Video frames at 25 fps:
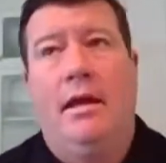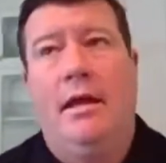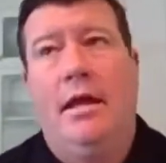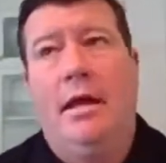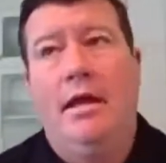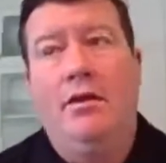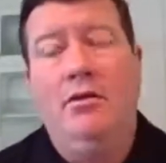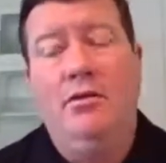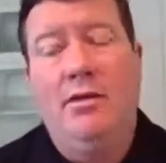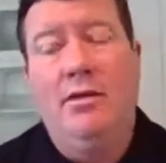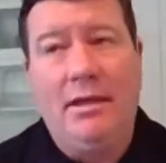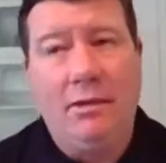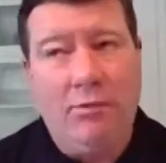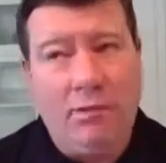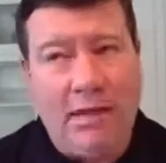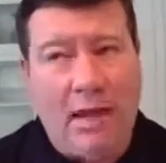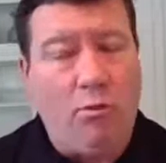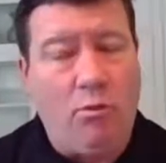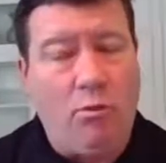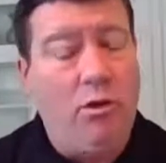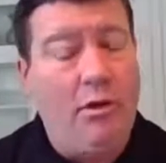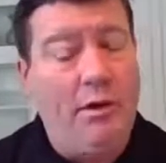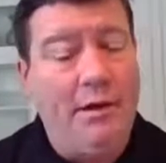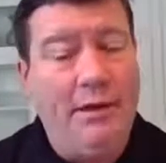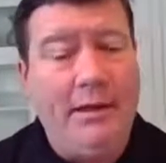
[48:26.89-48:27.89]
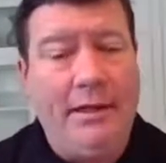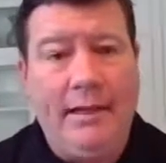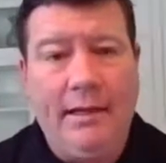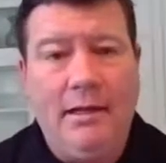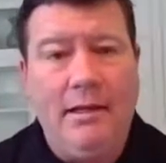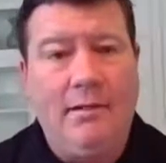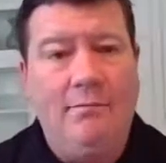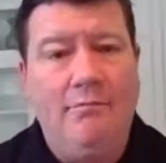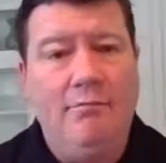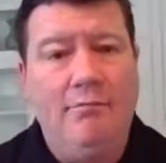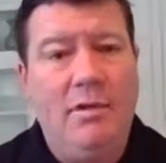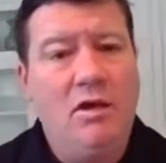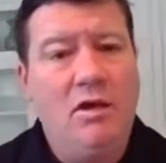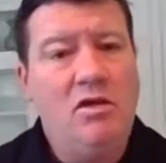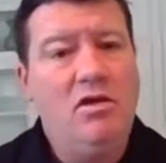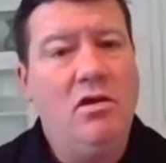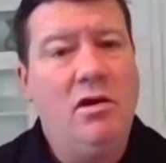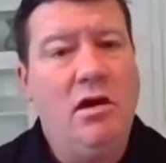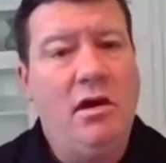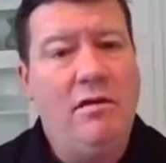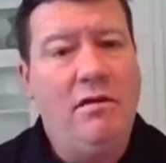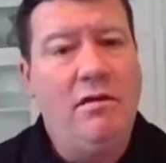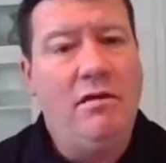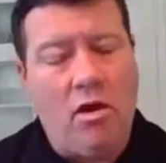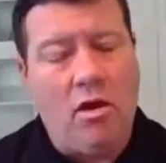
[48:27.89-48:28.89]
and you're like, yeah, we're going to get him. You
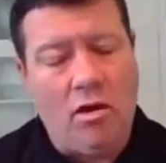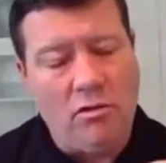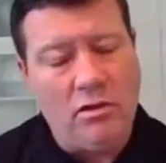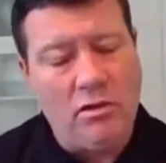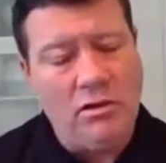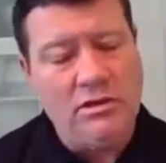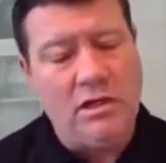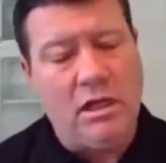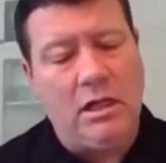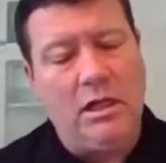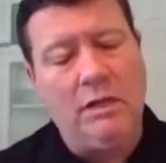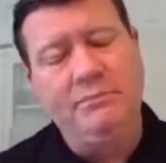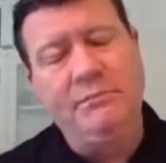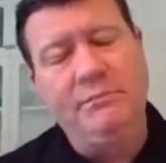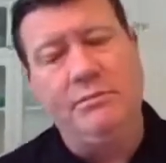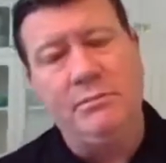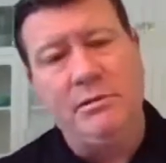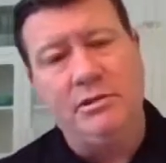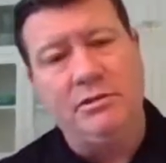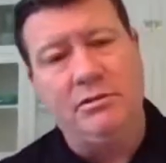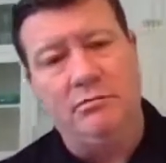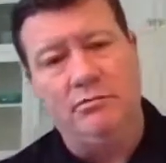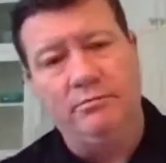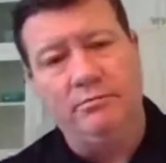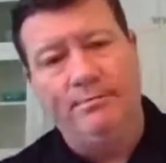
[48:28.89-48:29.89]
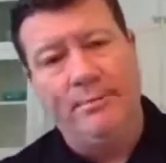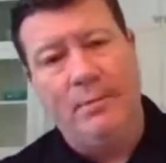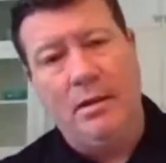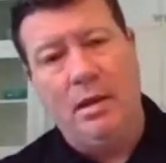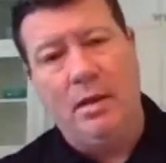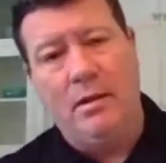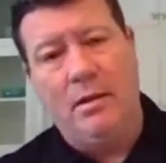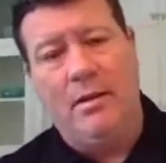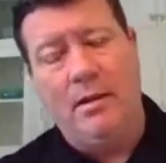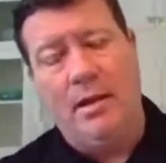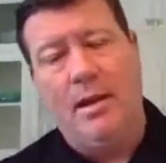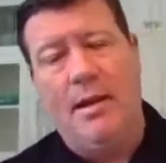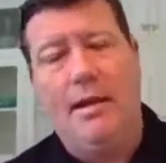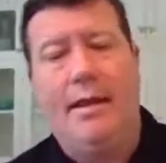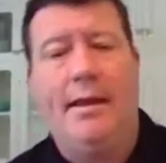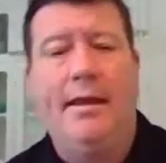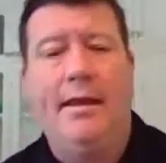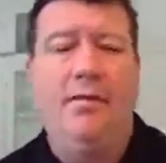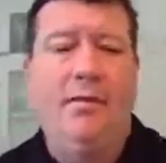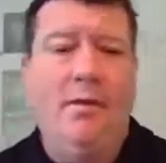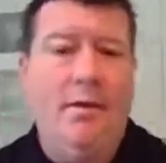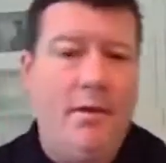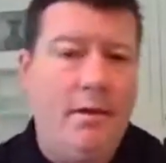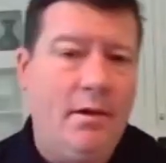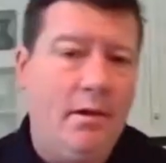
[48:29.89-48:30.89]
have all this optimism,
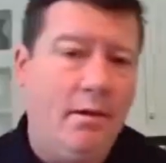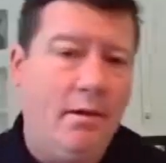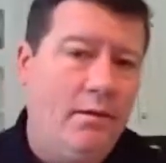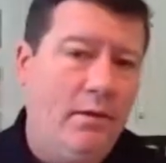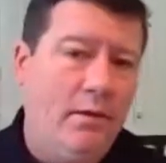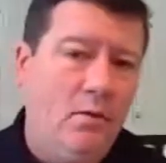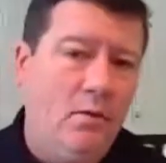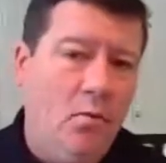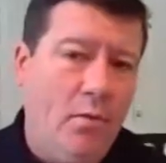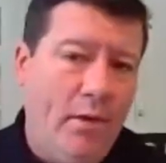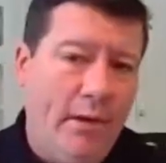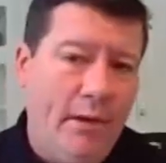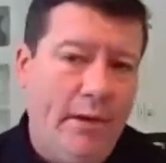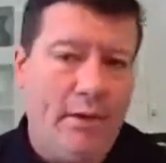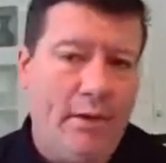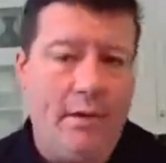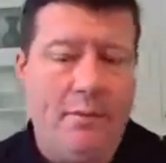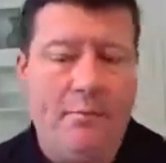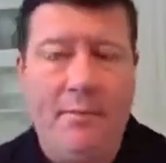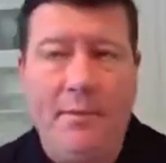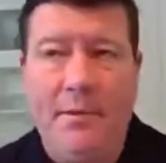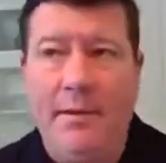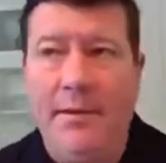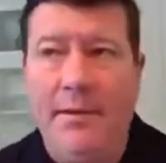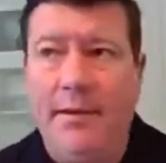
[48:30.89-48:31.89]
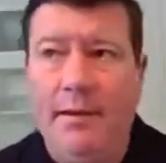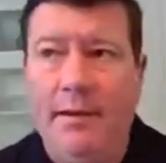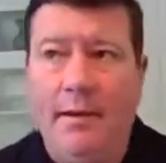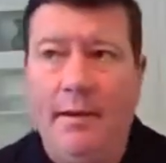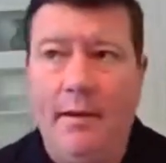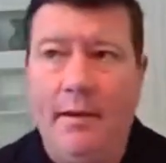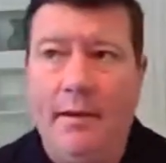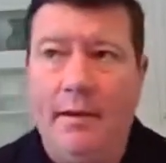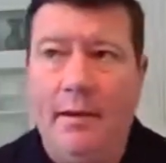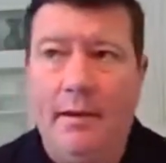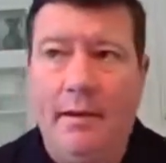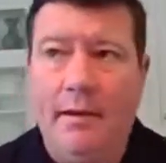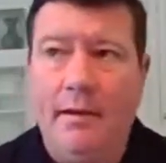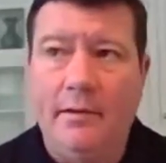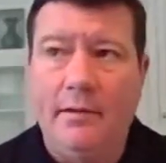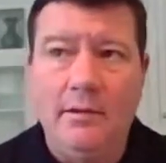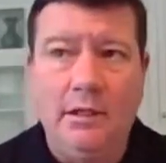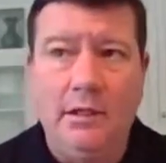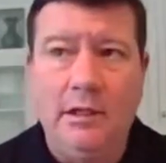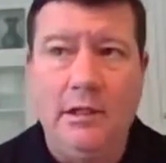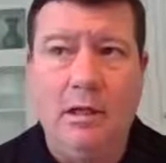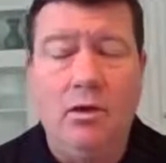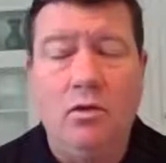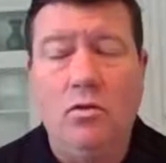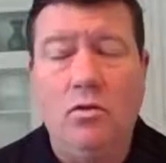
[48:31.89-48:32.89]
and then you wake up to
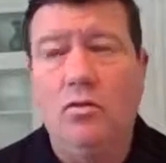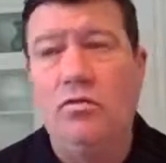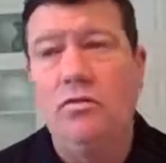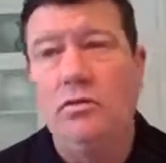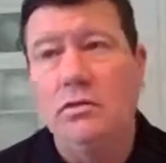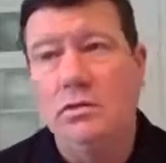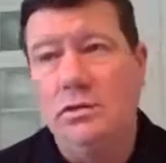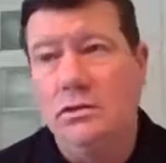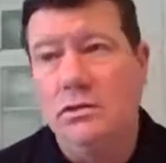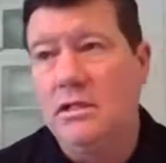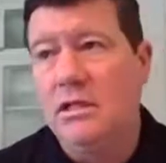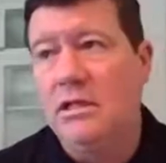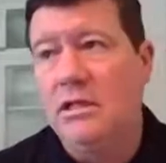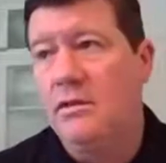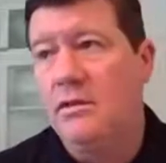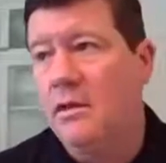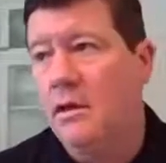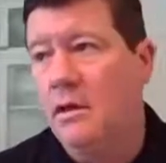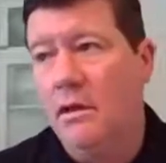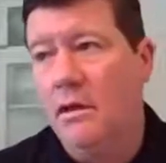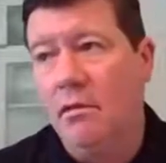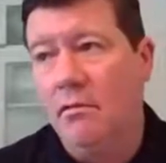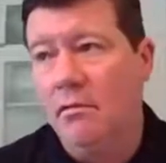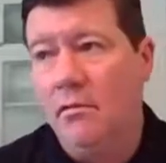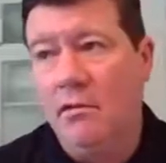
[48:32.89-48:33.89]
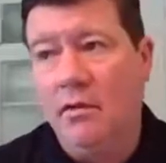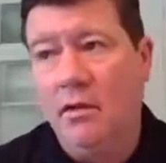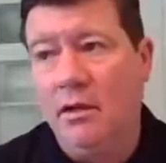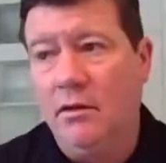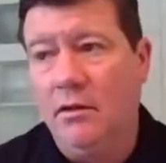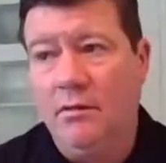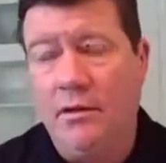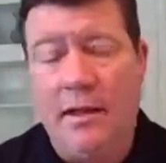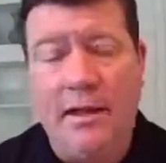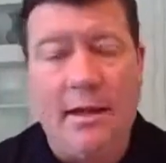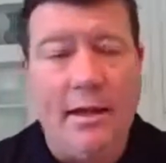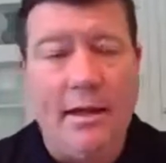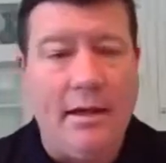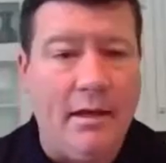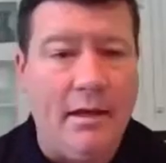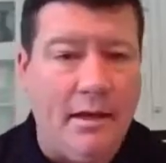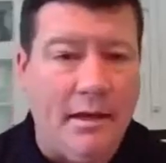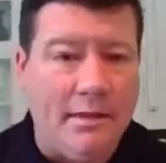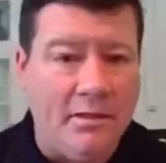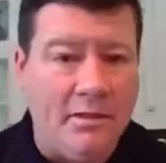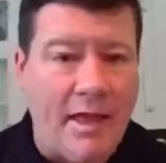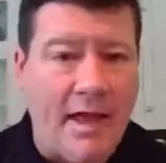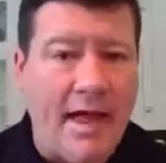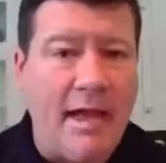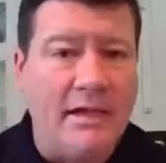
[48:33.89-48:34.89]
go see the you know that
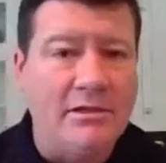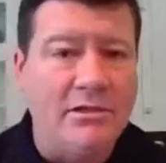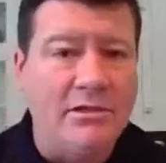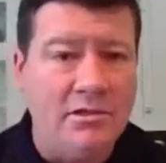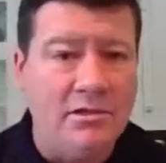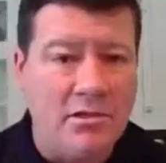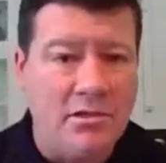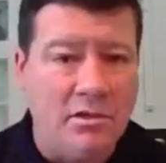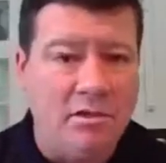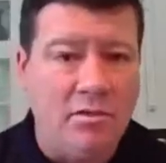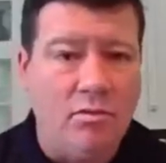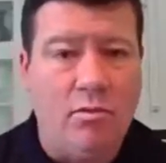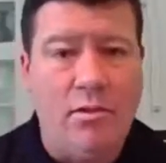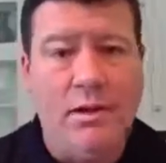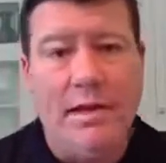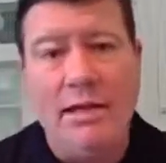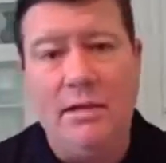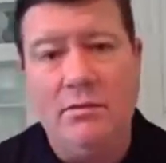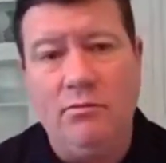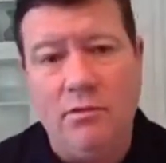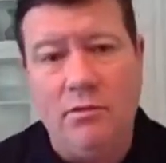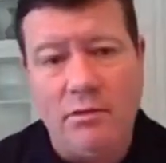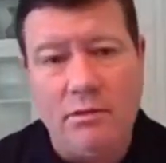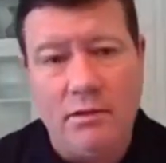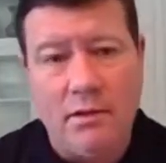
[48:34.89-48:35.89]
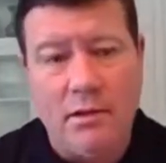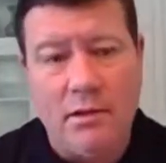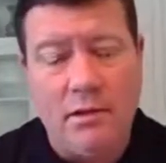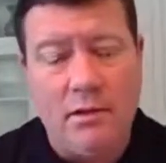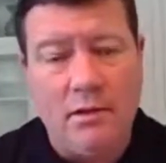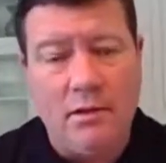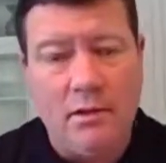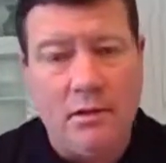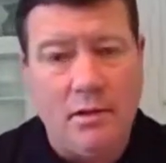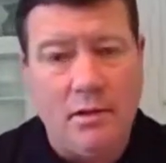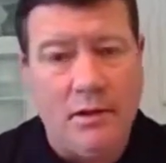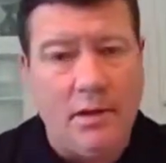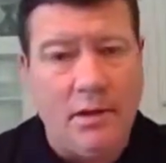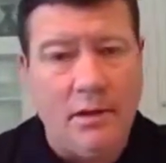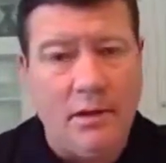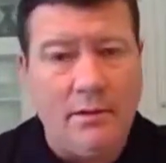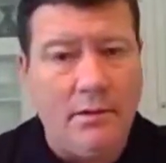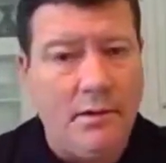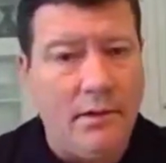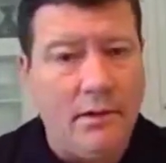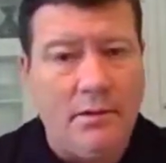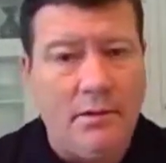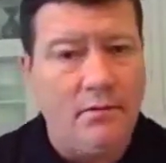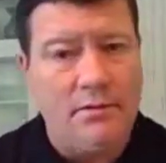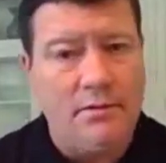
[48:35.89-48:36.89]
the actions on the raid with the uh, you
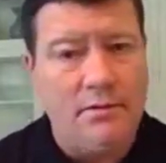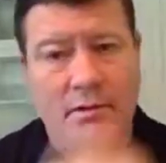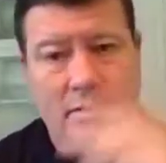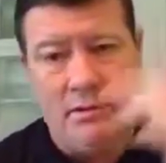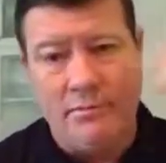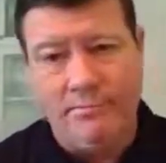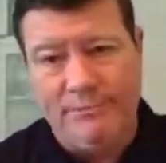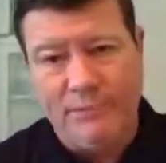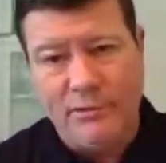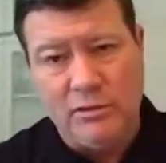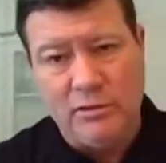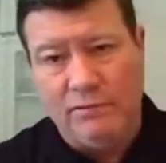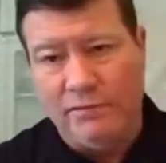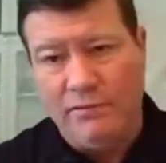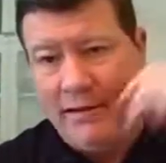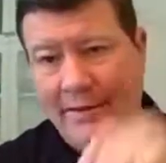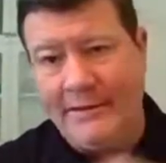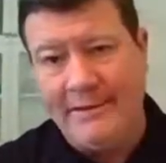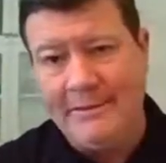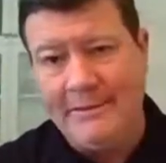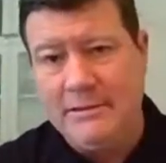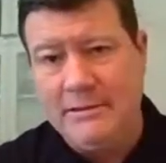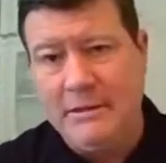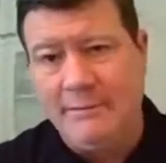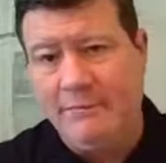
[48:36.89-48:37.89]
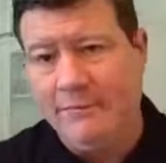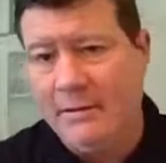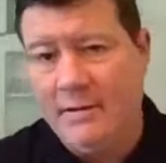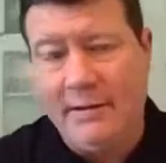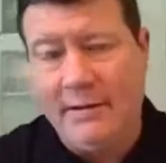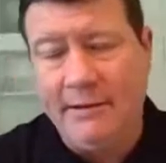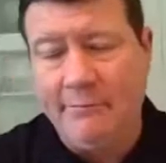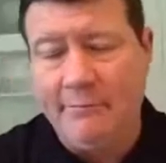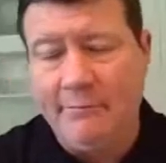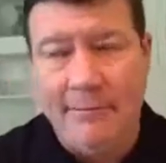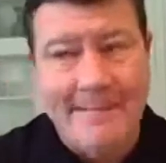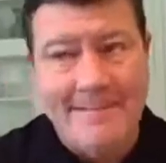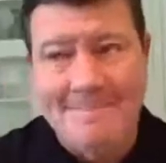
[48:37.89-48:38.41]
know the surveillance and everything.